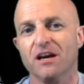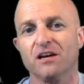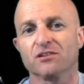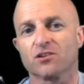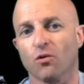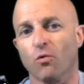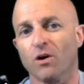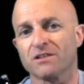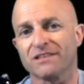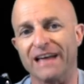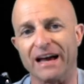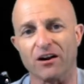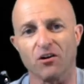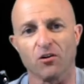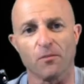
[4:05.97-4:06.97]
So what's that
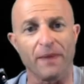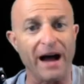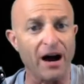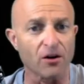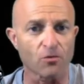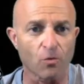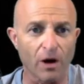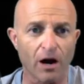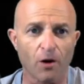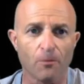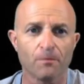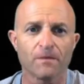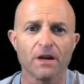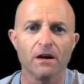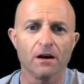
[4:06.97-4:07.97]
all about? Well,
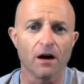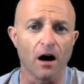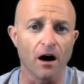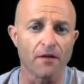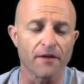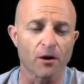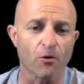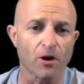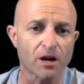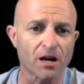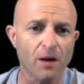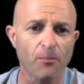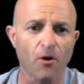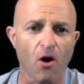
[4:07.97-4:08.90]
there were a couple